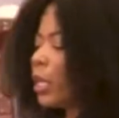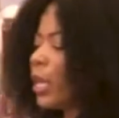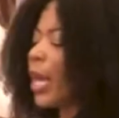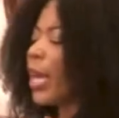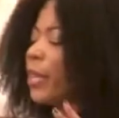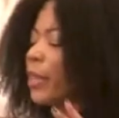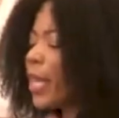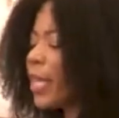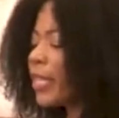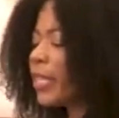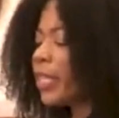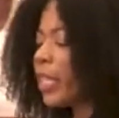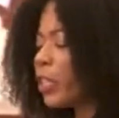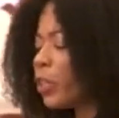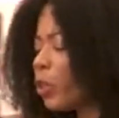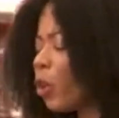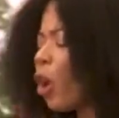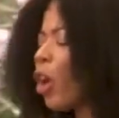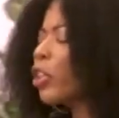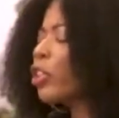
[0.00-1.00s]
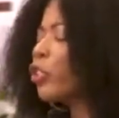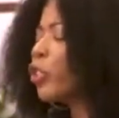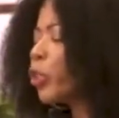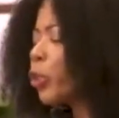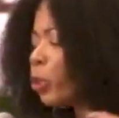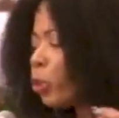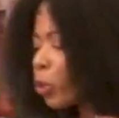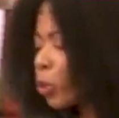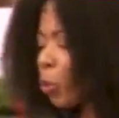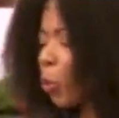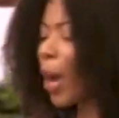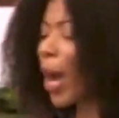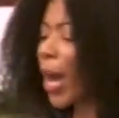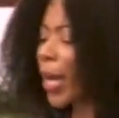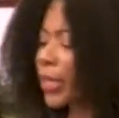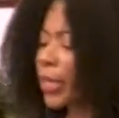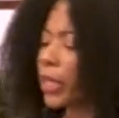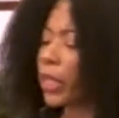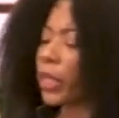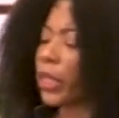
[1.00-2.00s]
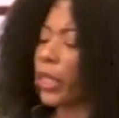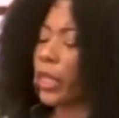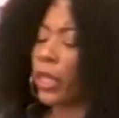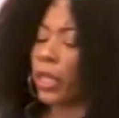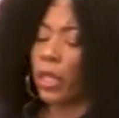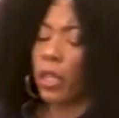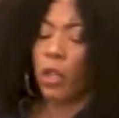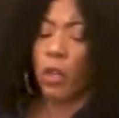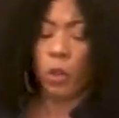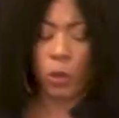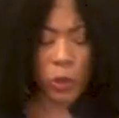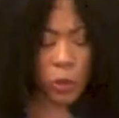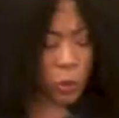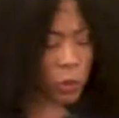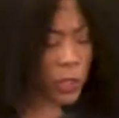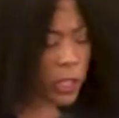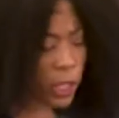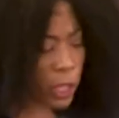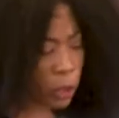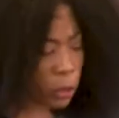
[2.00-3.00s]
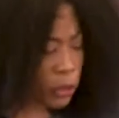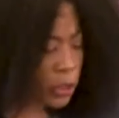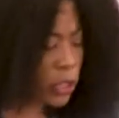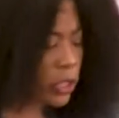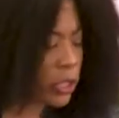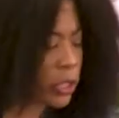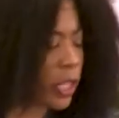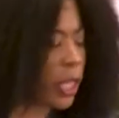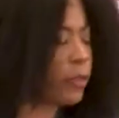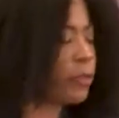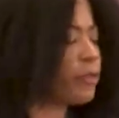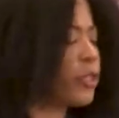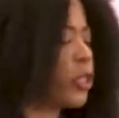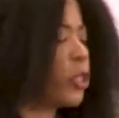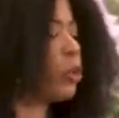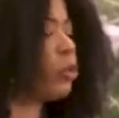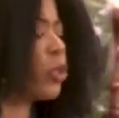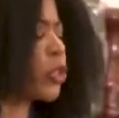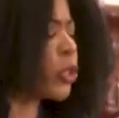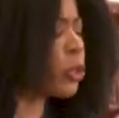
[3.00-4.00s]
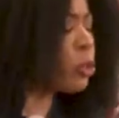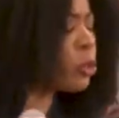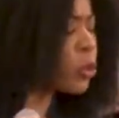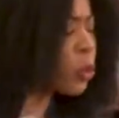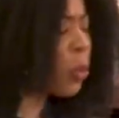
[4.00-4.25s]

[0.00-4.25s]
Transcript: And they said, Daughter, choose wisely who you yield yourself to, choose